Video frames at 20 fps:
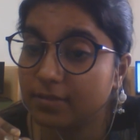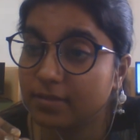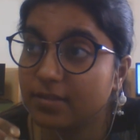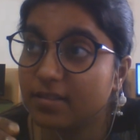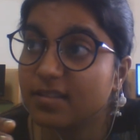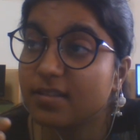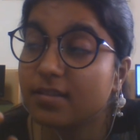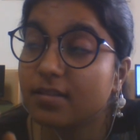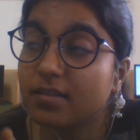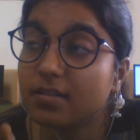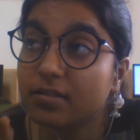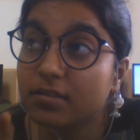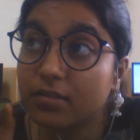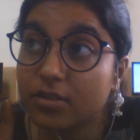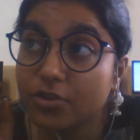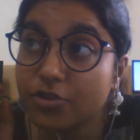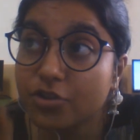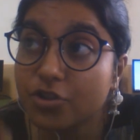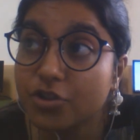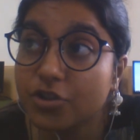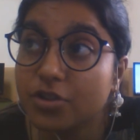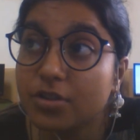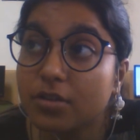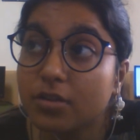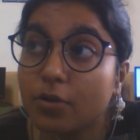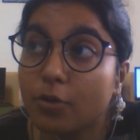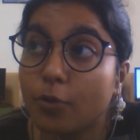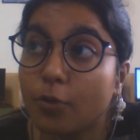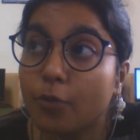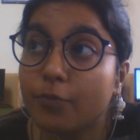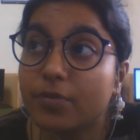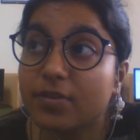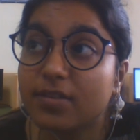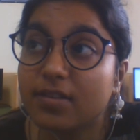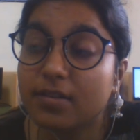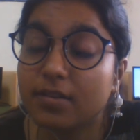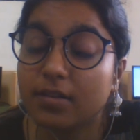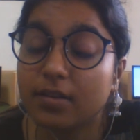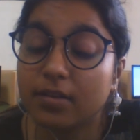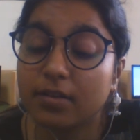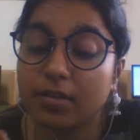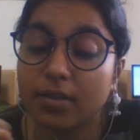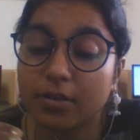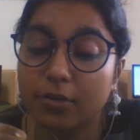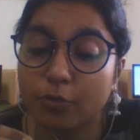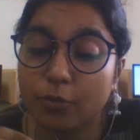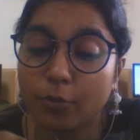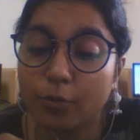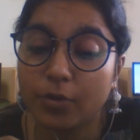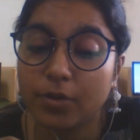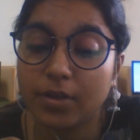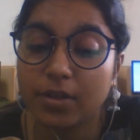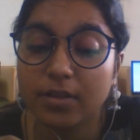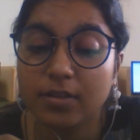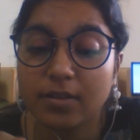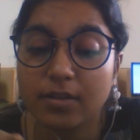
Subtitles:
This is the junction of sclera and cornea,